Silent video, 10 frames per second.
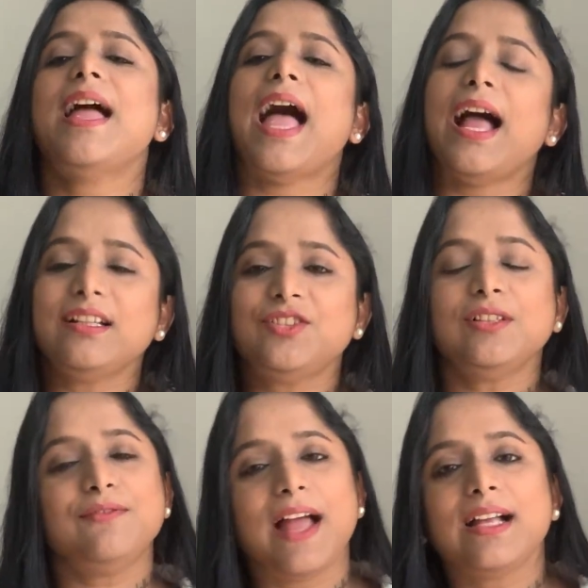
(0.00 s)

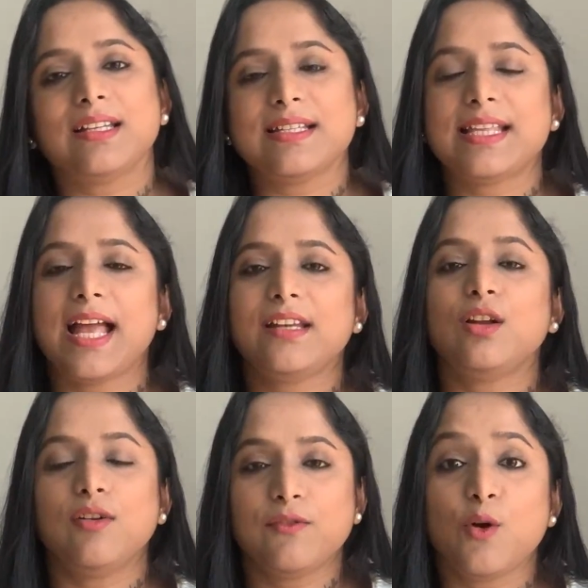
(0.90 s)
Actual fact is that,
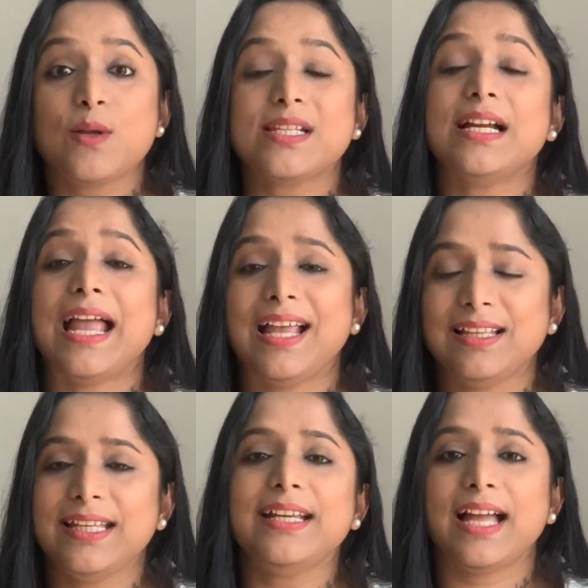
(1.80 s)
of course, a
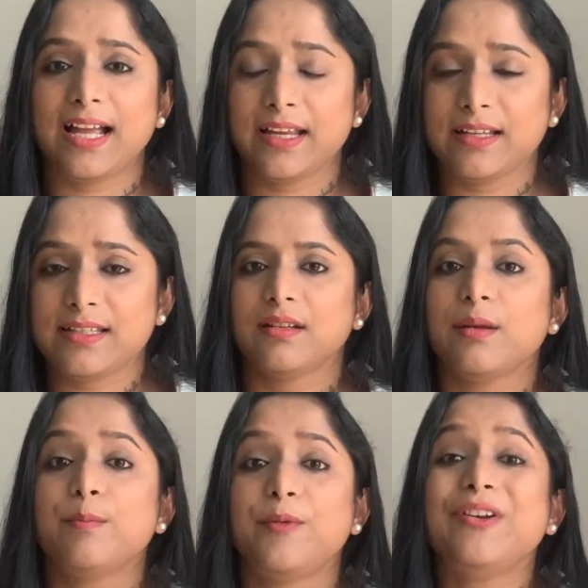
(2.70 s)
healthy diet
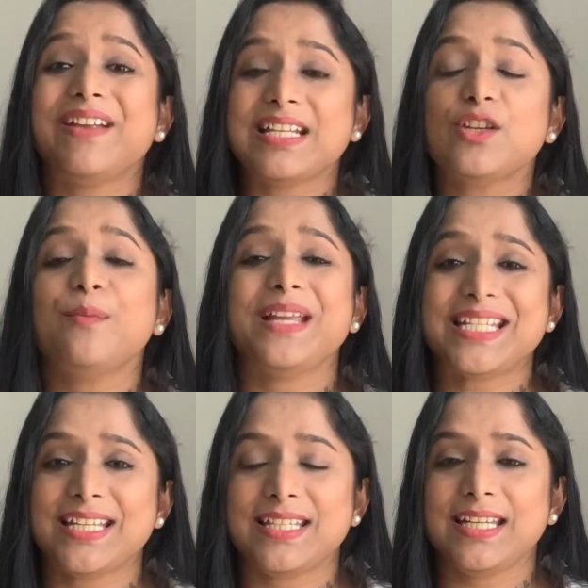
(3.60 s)
prevents
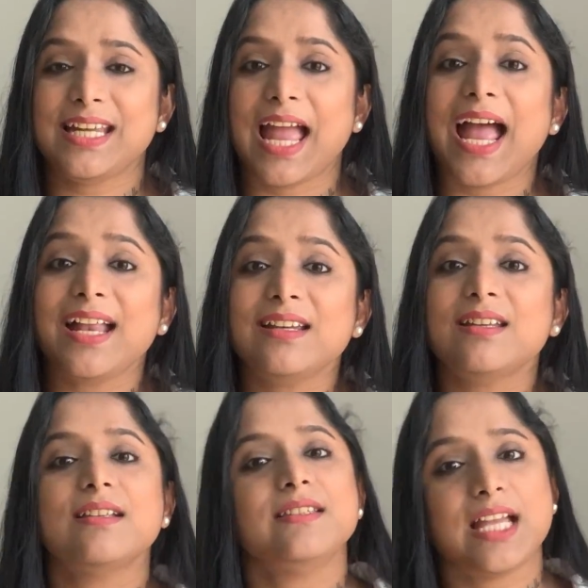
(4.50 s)
obesity and
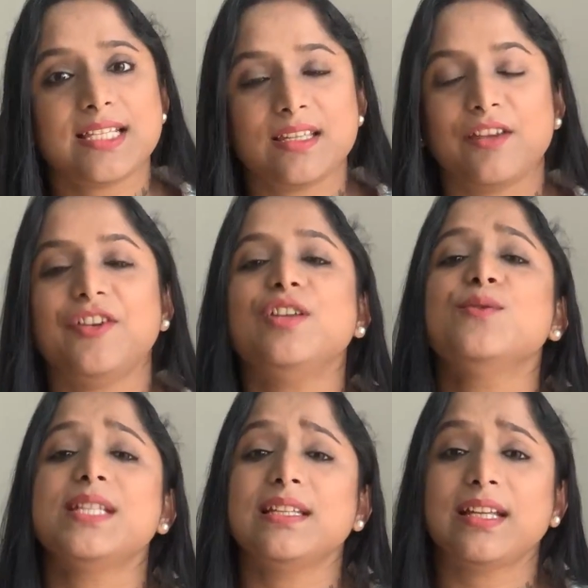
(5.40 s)
thus
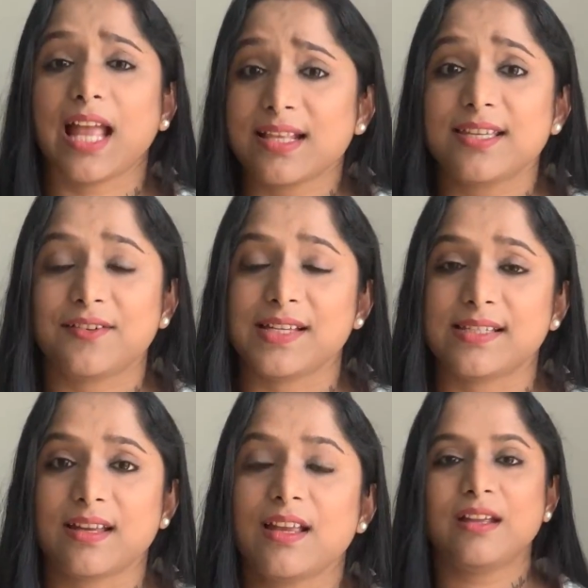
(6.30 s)
reducing the cancer
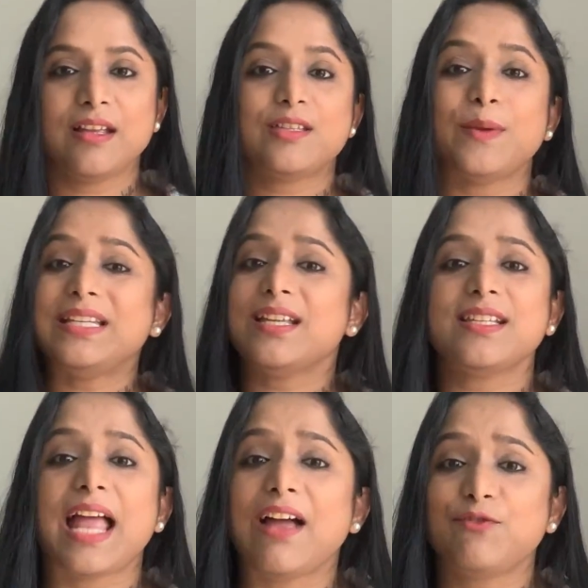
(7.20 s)
risk. So it
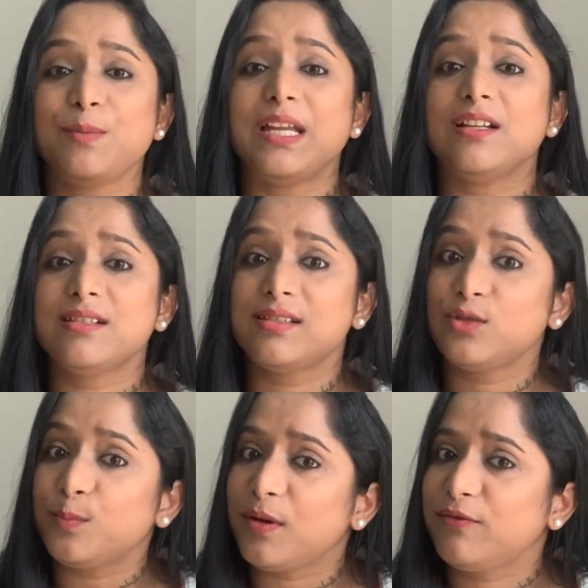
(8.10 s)
doesn't have to be a
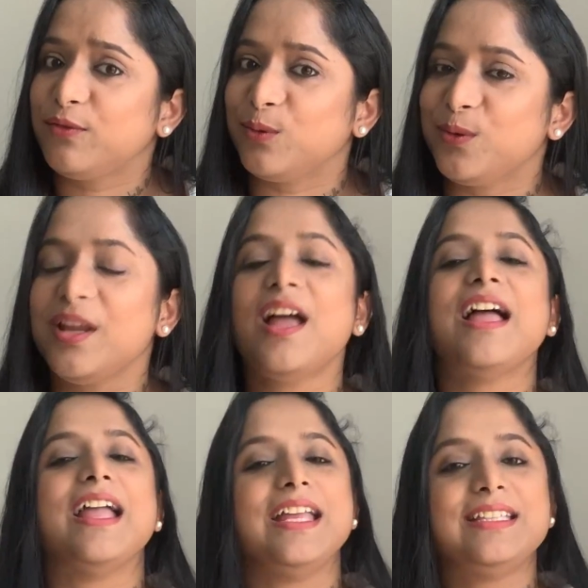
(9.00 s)
superfood.
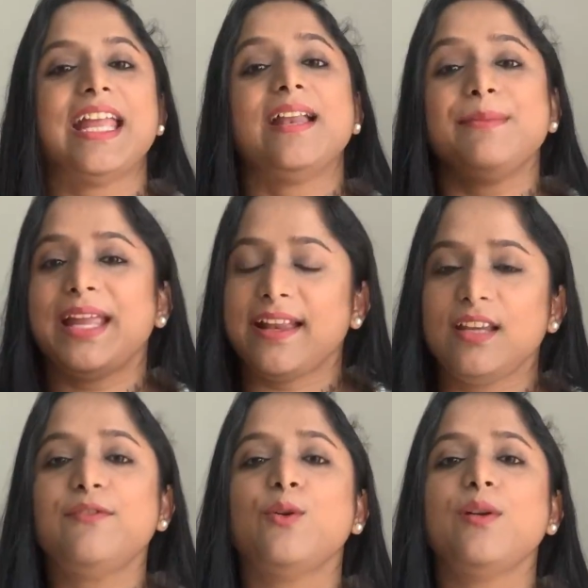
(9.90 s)
It can be
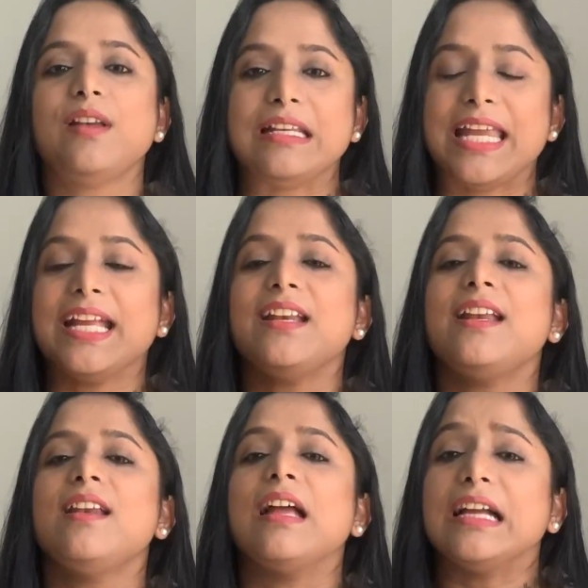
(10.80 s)
any food taken
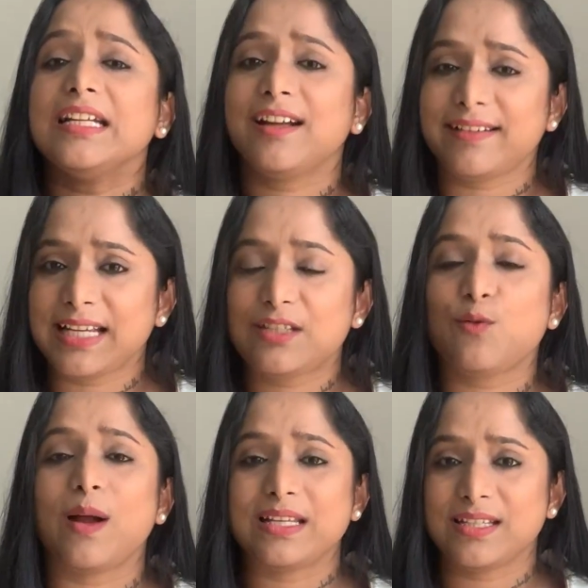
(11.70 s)
in correct
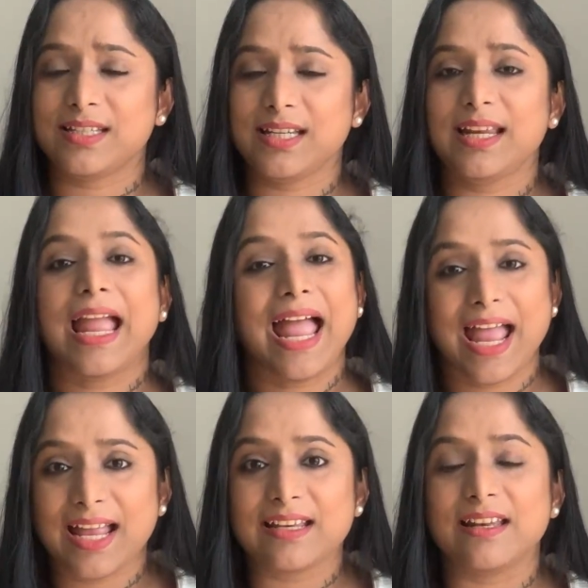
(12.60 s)
quantity
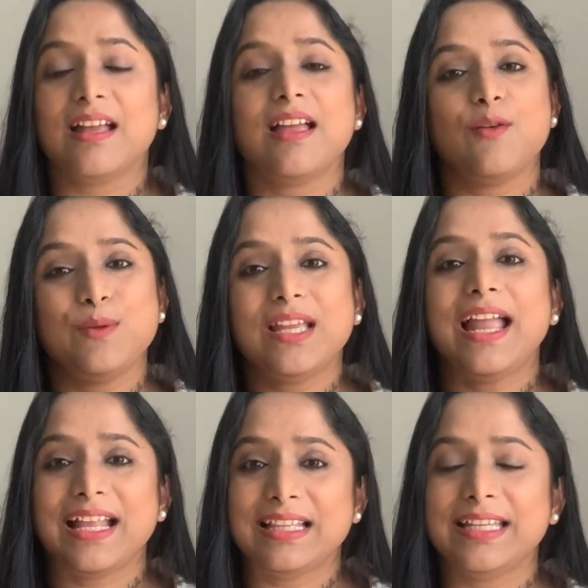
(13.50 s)
and with a
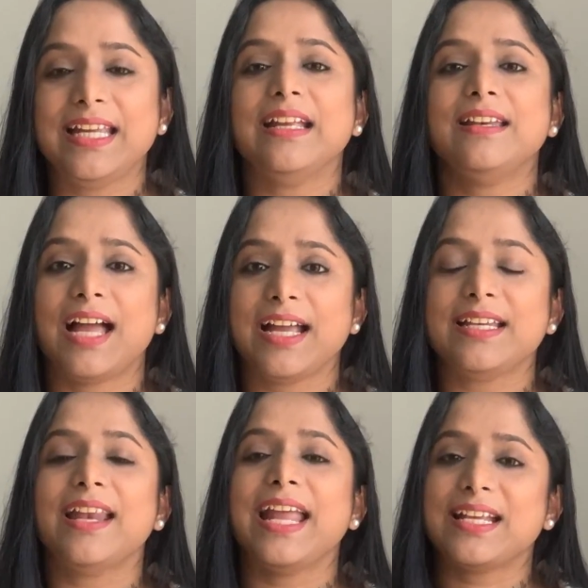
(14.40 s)
healthy diet
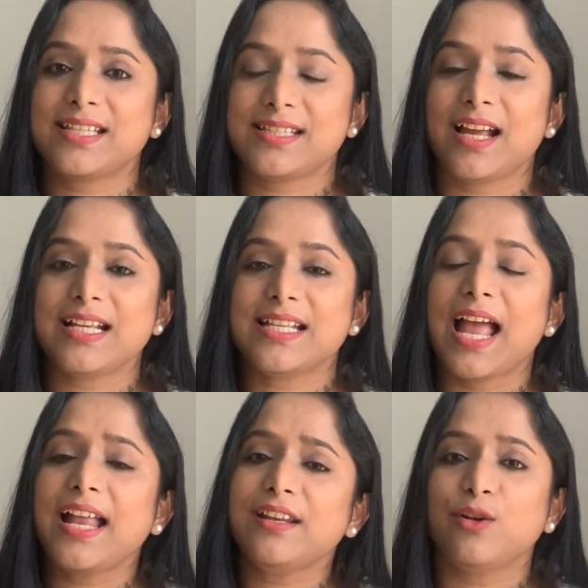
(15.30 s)
and exercise
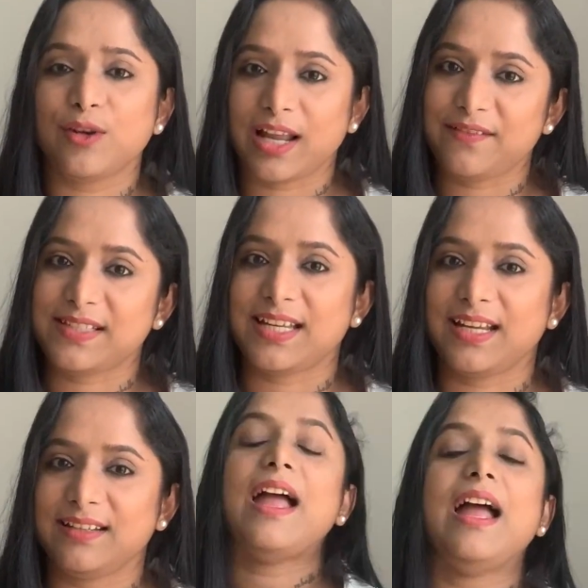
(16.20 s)
and a good
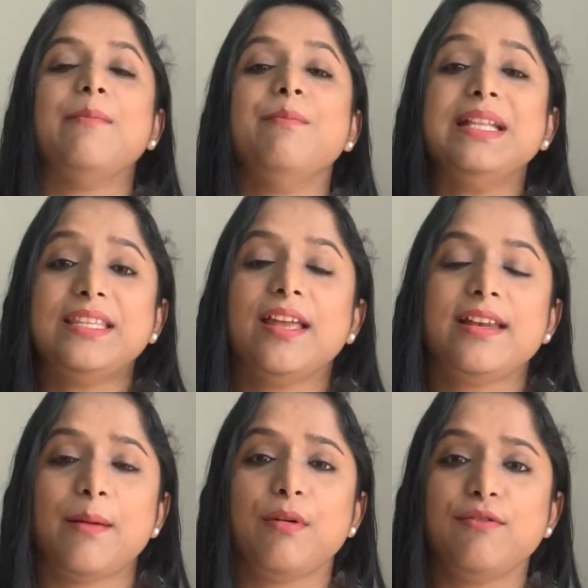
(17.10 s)
lifestyle. Myth
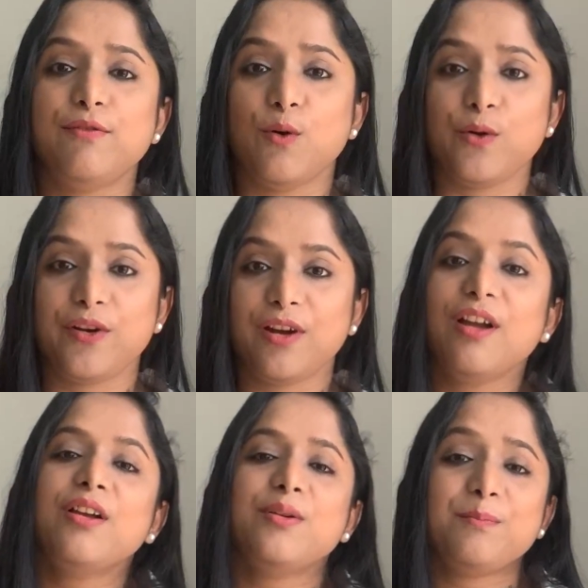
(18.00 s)
number 4,
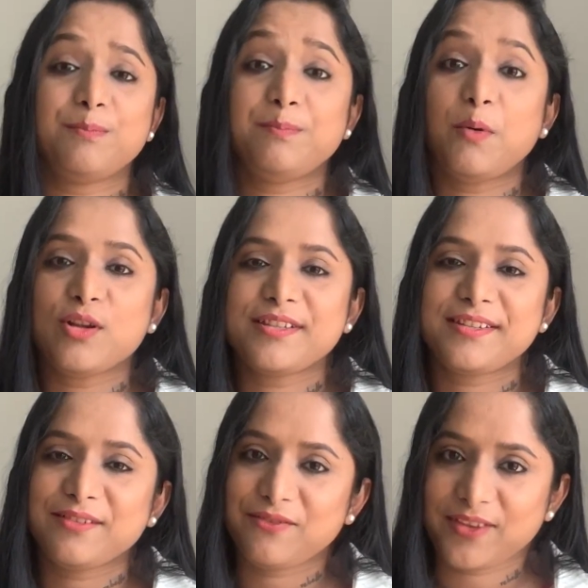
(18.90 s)

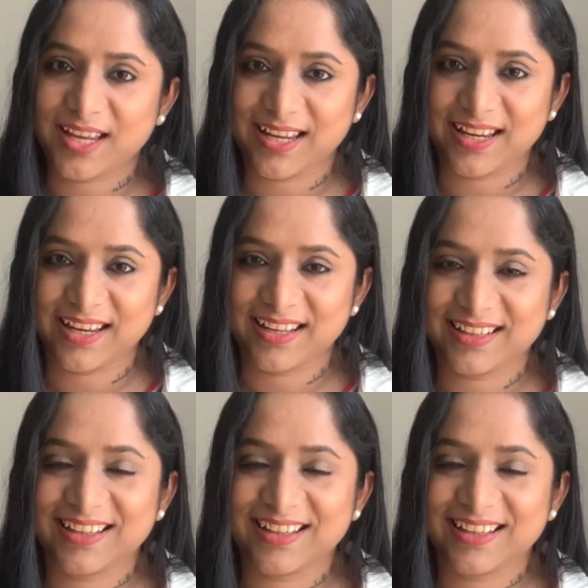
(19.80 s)
positive thinking.